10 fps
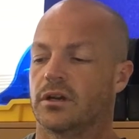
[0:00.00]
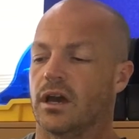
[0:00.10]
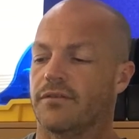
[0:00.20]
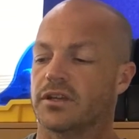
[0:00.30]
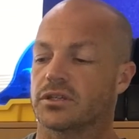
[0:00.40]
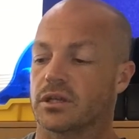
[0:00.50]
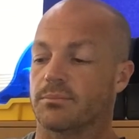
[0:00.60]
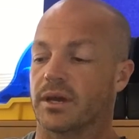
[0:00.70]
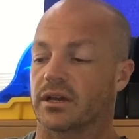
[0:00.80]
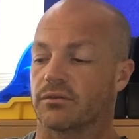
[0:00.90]
Eventually,
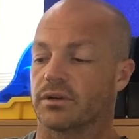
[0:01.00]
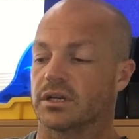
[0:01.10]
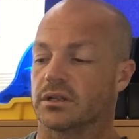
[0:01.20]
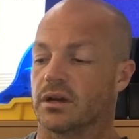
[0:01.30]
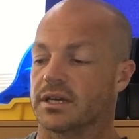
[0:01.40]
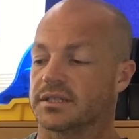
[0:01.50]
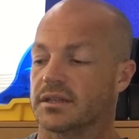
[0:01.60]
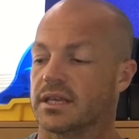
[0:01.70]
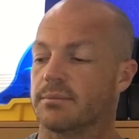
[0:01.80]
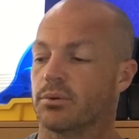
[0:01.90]
Becker realised that
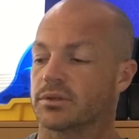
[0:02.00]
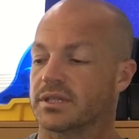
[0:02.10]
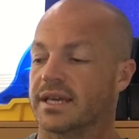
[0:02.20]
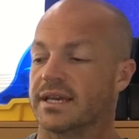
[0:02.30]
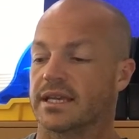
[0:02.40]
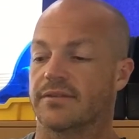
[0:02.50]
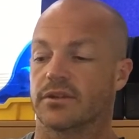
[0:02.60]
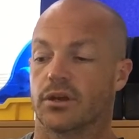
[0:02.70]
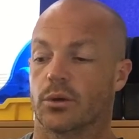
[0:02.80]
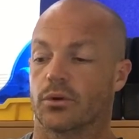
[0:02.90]
the inputs that he had
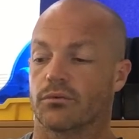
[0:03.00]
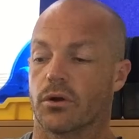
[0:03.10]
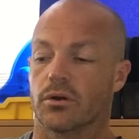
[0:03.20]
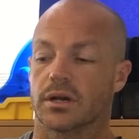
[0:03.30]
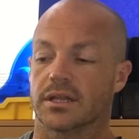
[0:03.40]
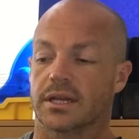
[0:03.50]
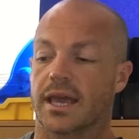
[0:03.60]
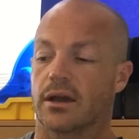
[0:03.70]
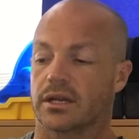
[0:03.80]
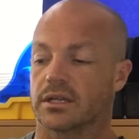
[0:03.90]
given her were wrong and the
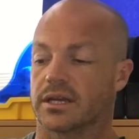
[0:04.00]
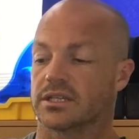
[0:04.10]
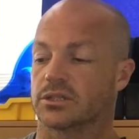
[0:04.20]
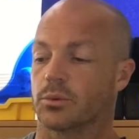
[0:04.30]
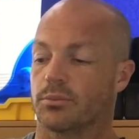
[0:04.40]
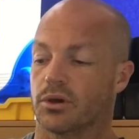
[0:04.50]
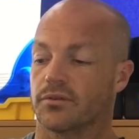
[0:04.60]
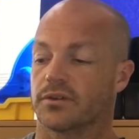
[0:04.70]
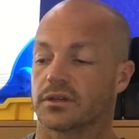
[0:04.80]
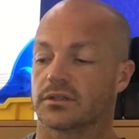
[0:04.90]
calculations were
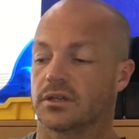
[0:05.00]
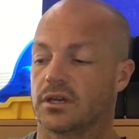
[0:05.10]
perfect.